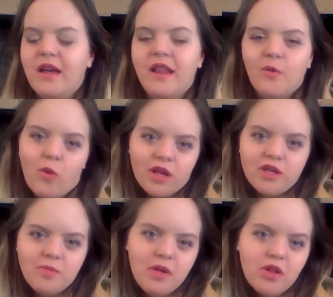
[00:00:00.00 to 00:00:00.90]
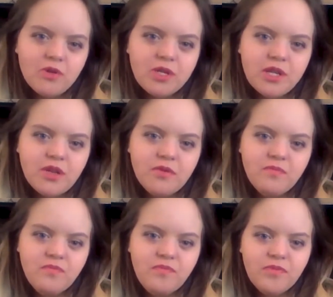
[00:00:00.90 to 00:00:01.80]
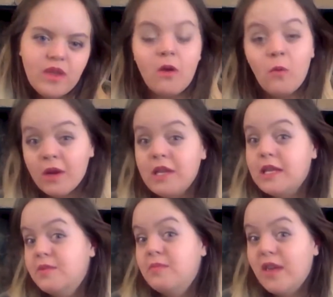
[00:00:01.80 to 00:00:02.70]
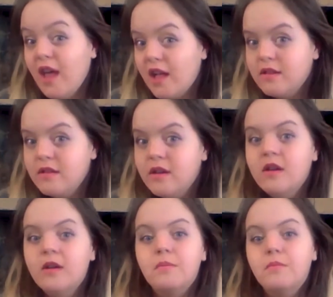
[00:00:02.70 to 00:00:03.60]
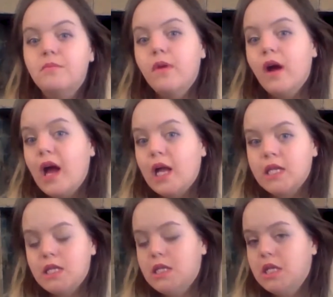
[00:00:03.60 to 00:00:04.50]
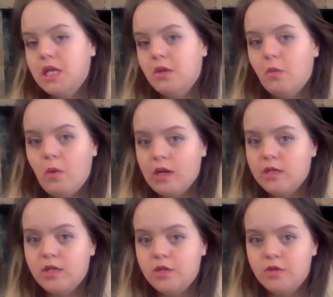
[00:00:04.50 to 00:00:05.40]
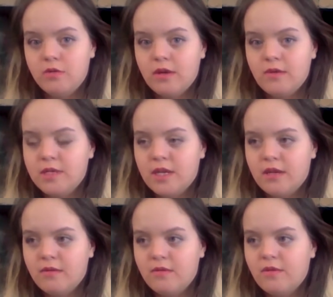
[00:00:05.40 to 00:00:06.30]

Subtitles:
I wanted to be close to them, and I wanted to kiss them again, but I didn't want to. I was like,